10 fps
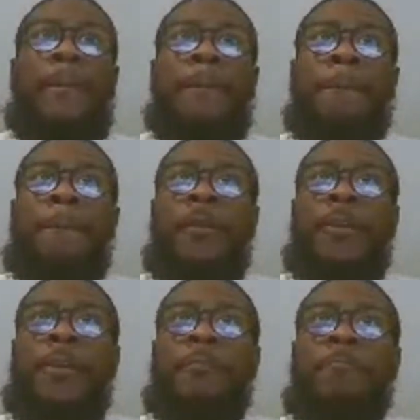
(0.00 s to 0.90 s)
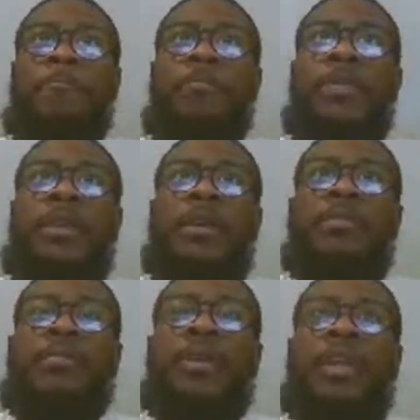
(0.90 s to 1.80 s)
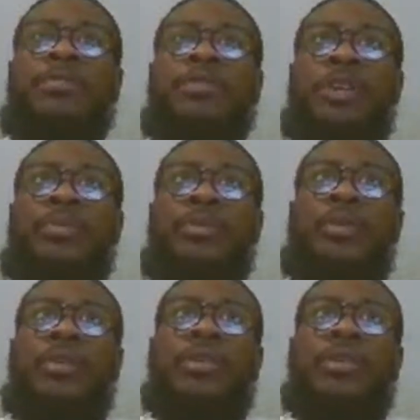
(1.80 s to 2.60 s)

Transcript: Murray, pull up jumper,